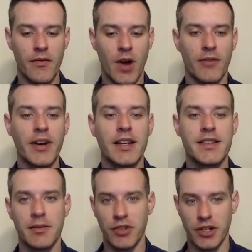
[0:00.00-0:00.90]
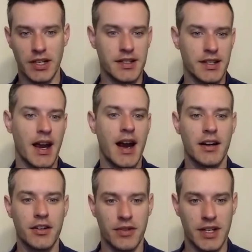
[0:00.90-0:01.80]
are very similar to us in
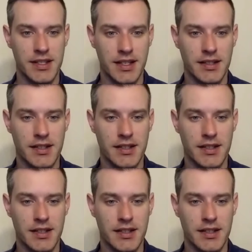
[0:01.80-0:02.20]
characteristics.